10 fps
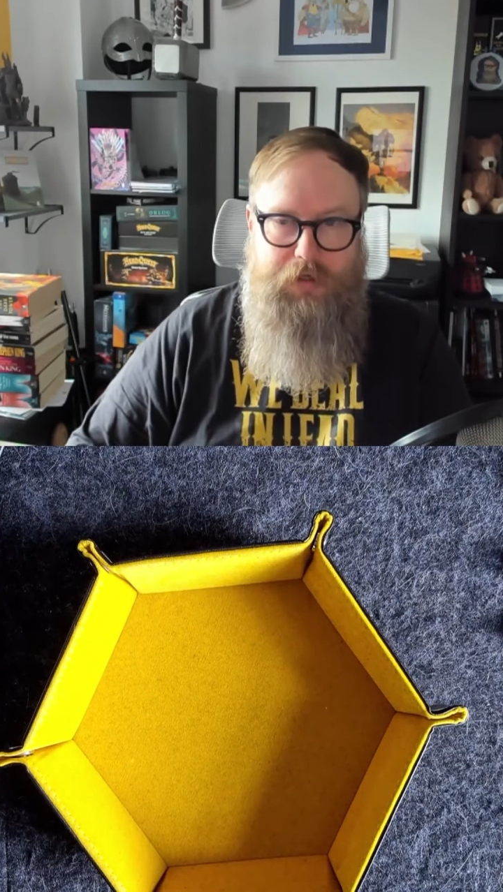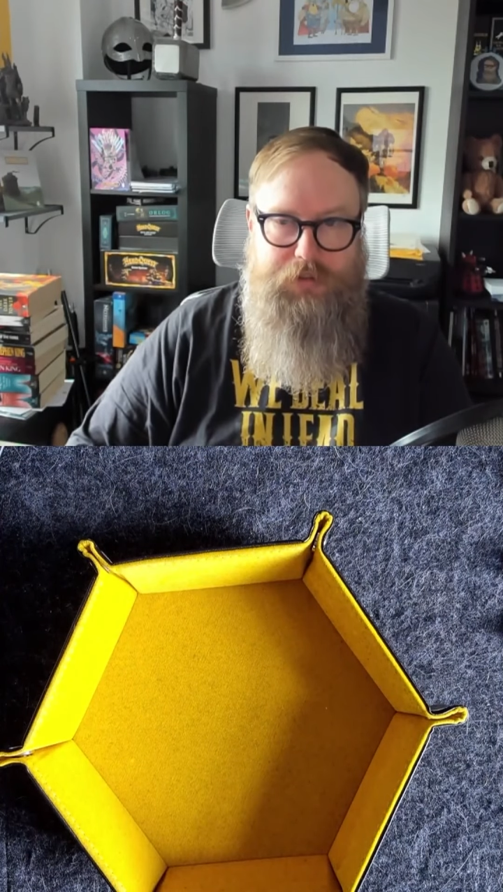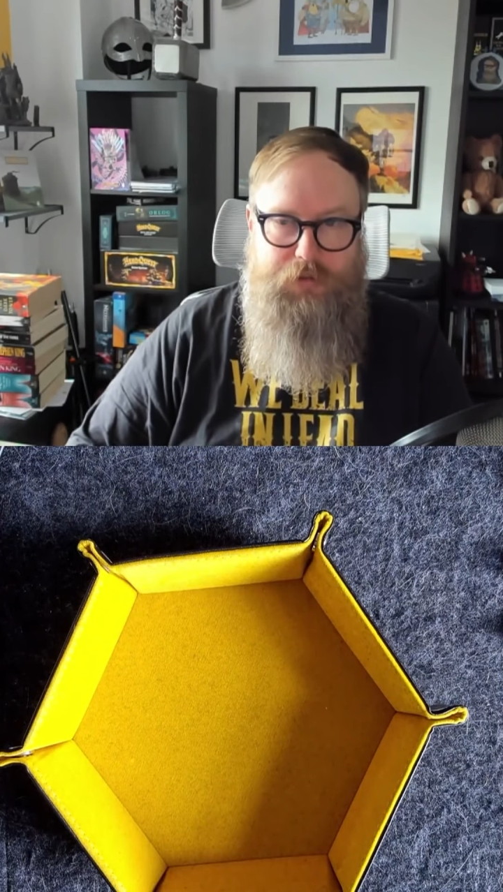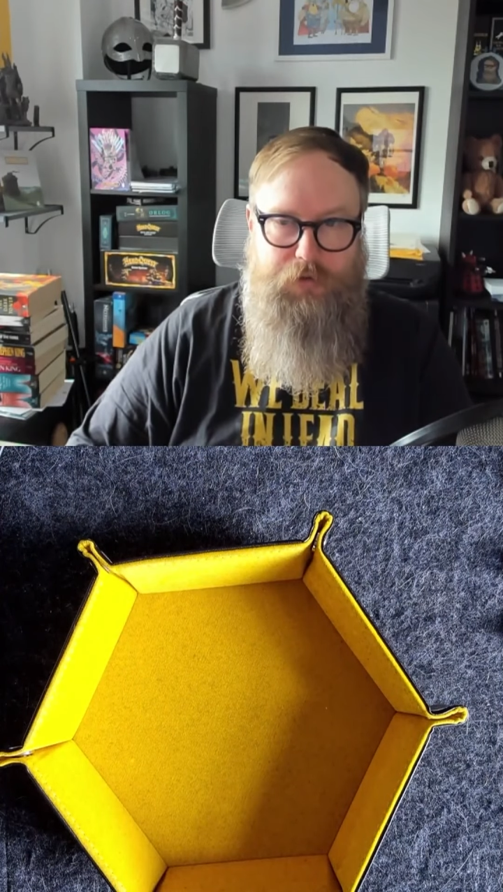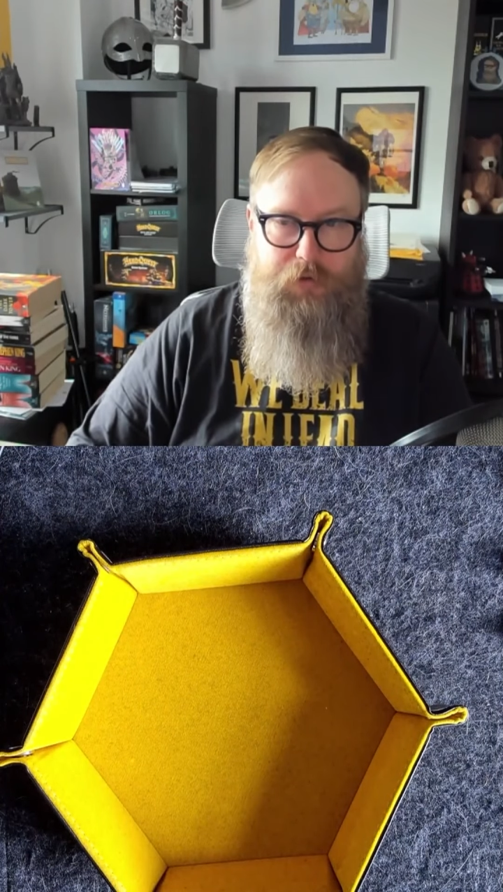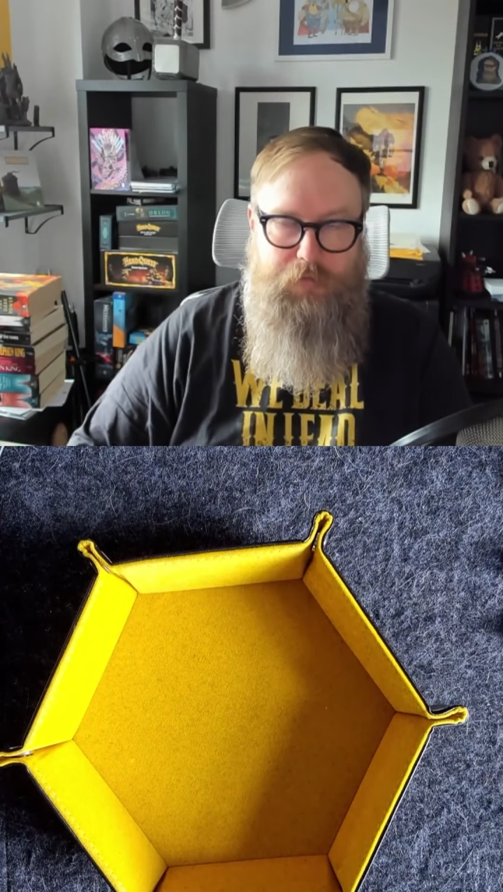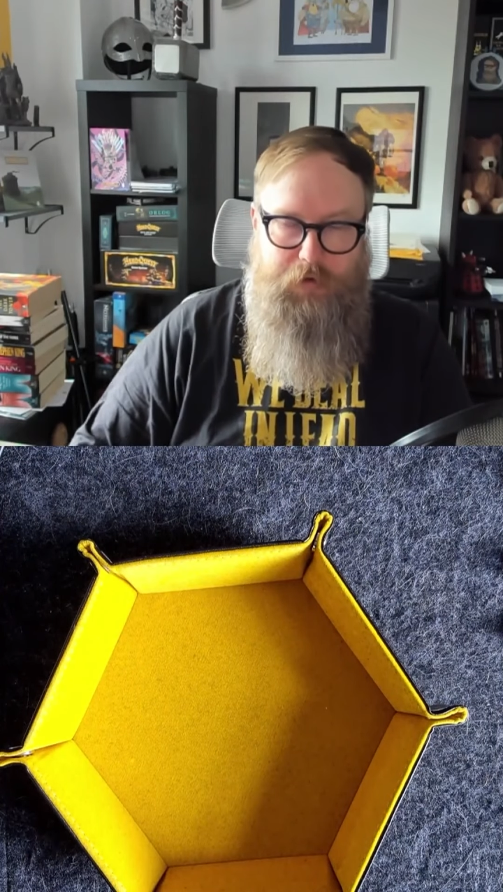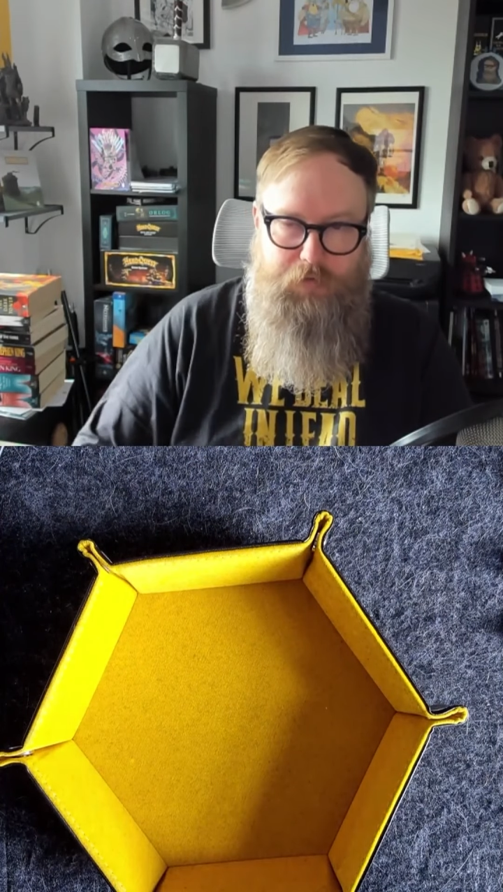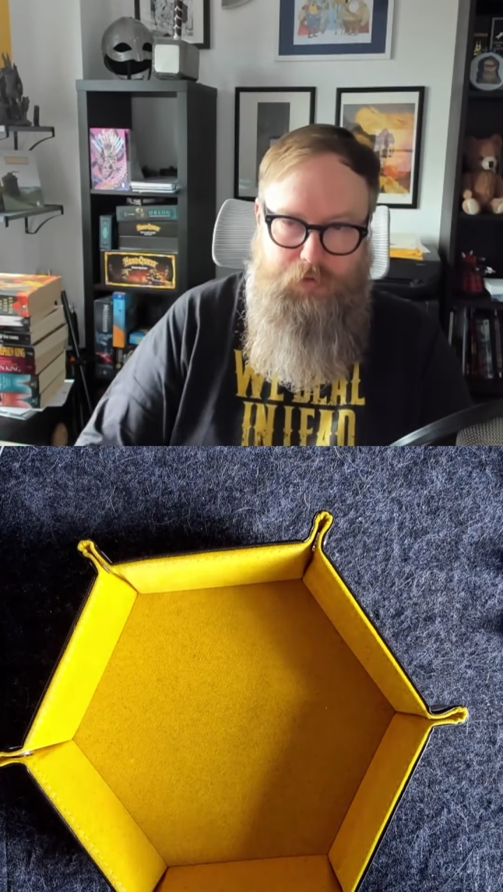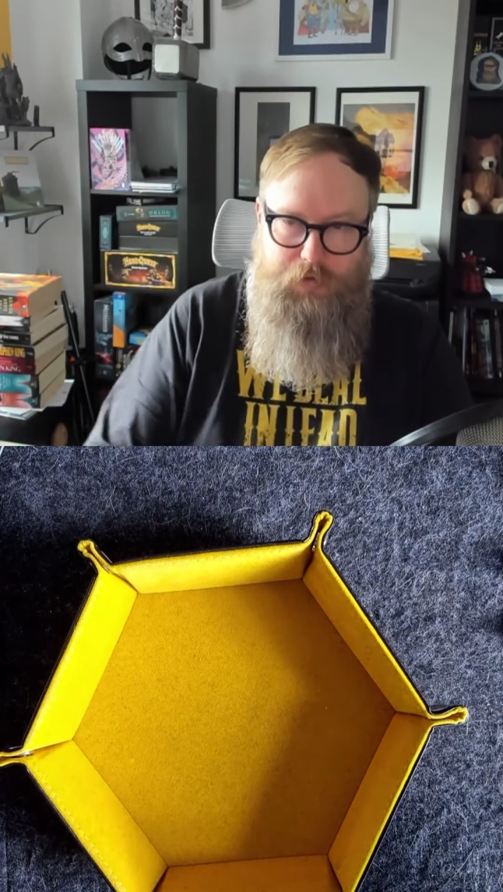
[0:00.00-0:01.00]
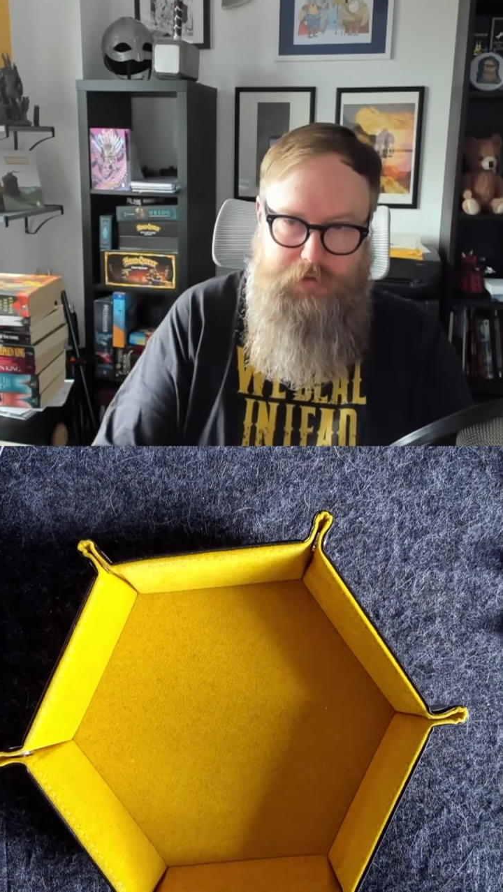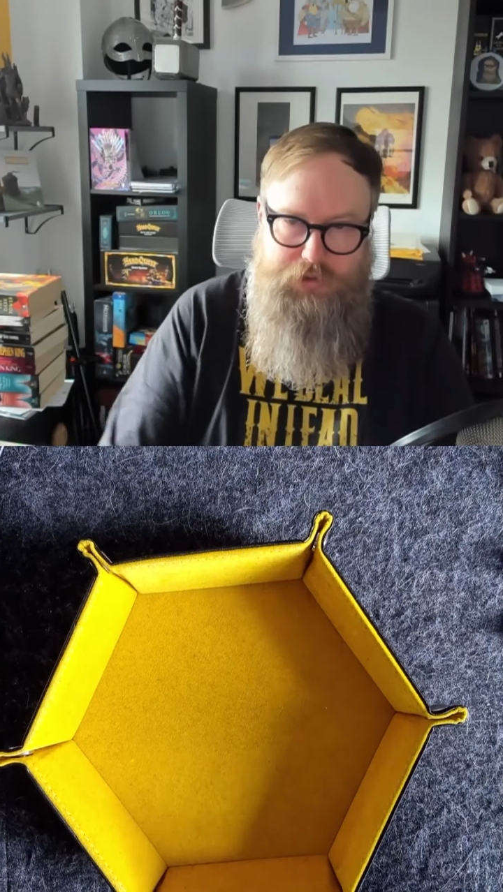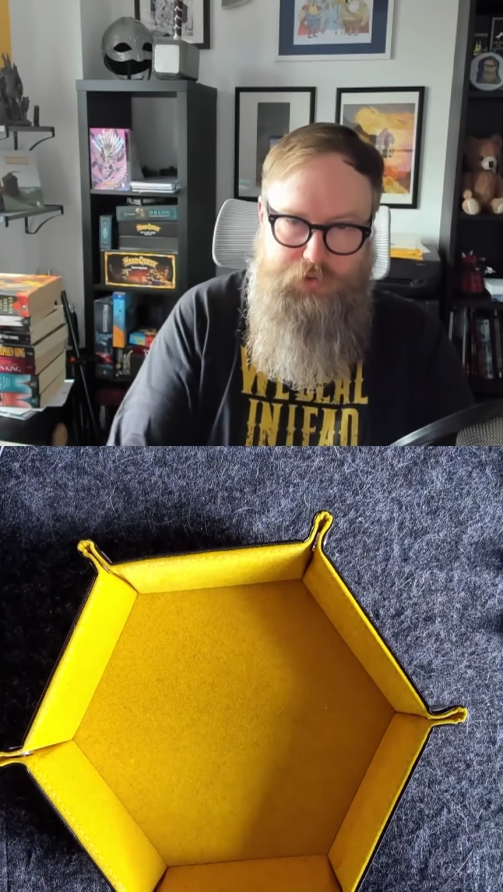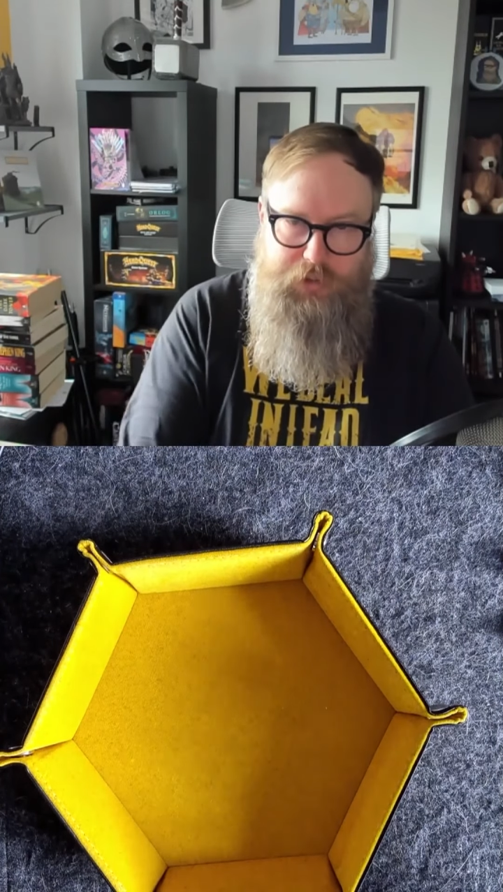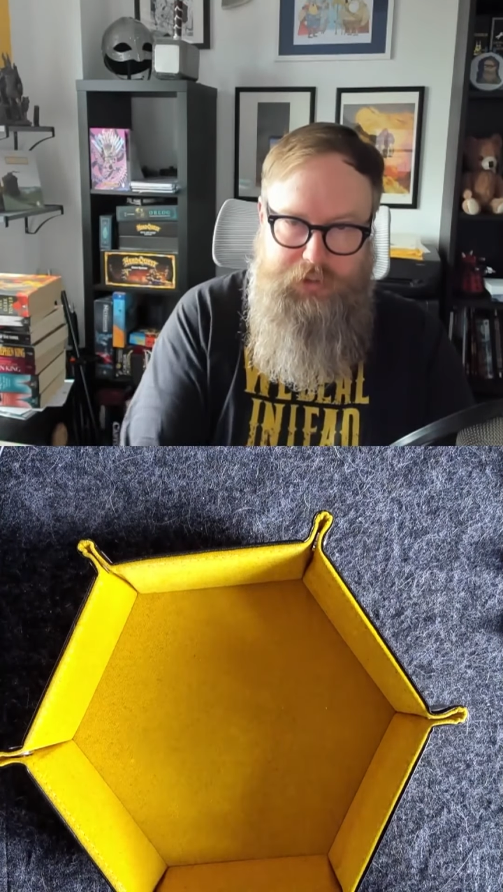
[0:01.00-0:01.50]
So I'm going to roll
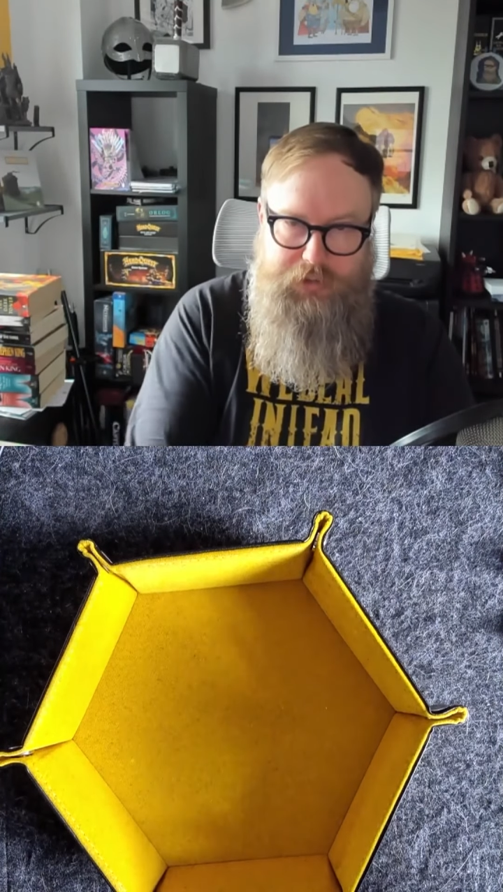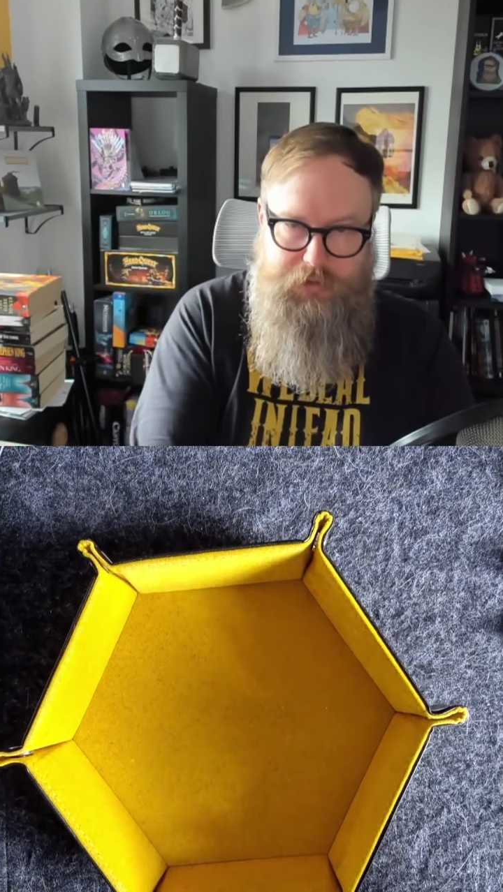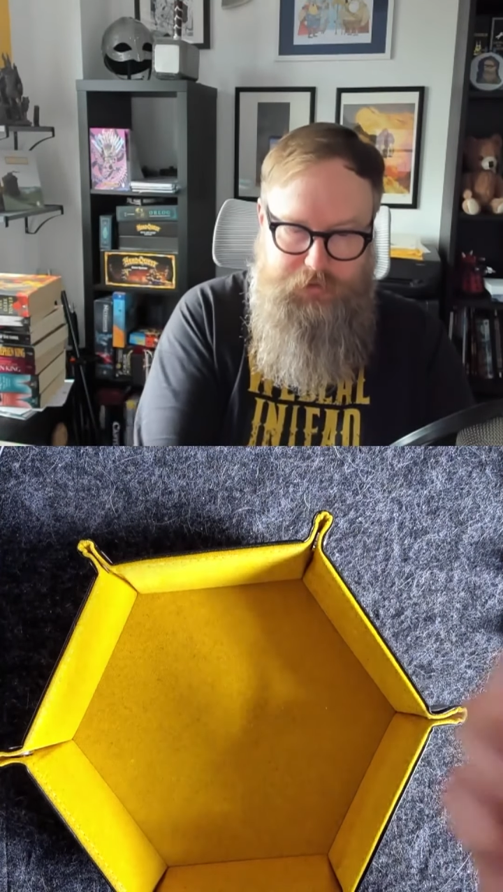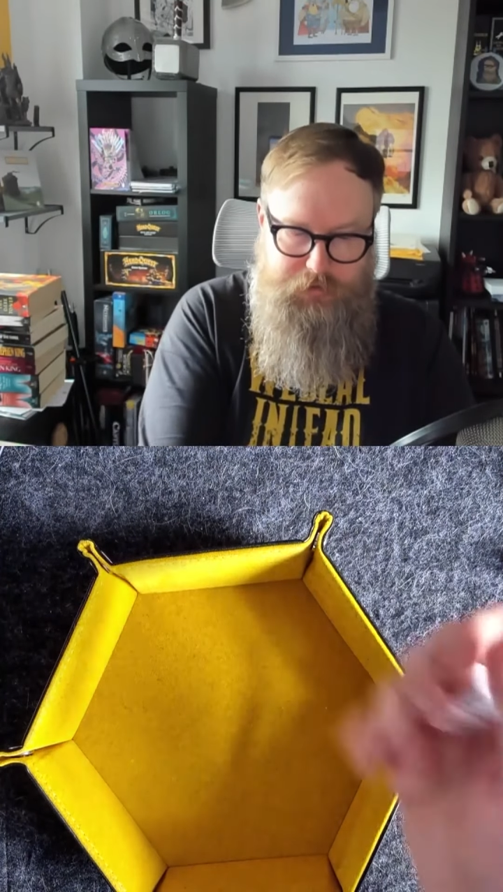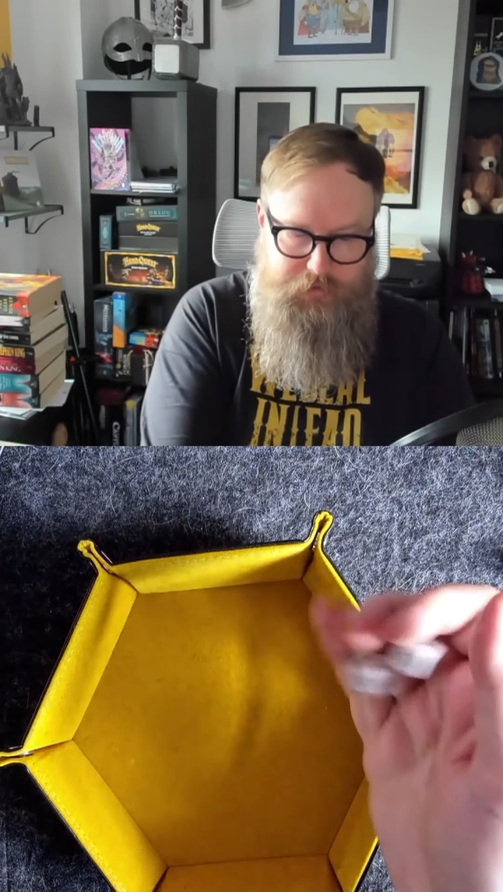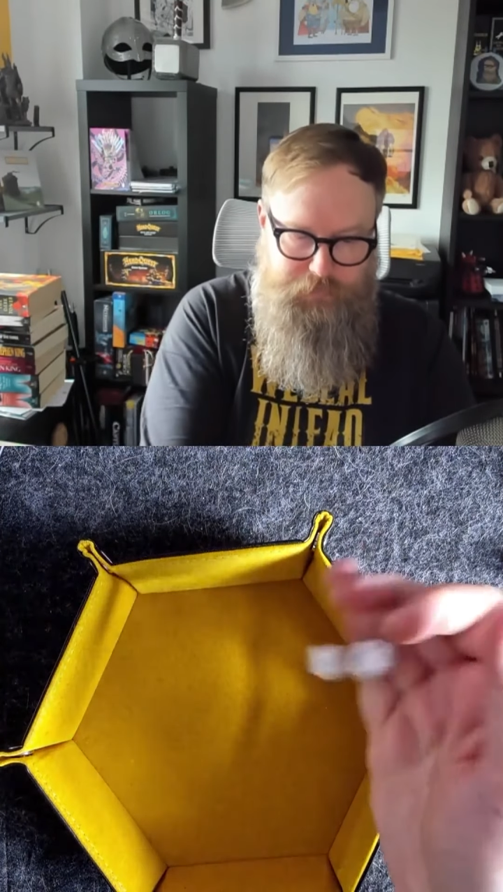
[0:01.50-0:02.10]
2d6